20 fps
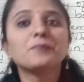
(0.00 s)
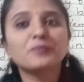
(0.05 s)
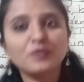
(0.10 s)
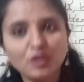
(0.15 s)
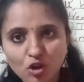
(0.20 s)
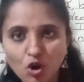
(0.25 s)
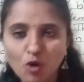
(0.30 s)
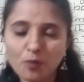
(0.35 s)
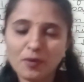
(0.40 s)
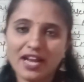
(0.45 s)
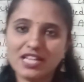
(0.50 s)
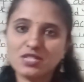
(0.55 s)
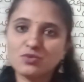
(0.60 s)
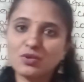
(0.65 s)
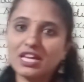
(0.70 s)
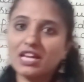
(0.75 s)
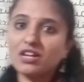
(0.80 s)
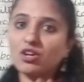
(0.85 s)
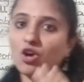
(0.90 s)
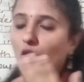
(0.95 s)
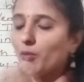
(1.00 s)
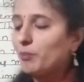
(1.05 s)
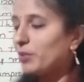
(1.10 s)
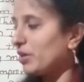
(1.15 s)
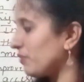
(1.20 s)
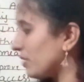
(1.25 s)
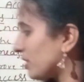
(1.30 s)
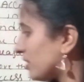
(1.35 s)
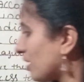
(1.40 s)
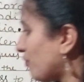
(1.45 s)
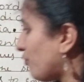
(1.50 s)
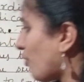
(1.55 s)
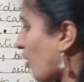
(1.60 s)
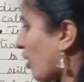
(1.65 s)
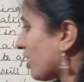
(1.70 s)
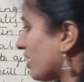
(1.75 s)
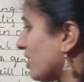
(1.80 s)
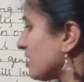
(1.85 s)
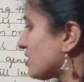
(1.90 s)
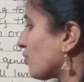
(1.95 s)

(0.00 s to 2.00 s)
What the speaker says: globalized, we can compete with the foreigners.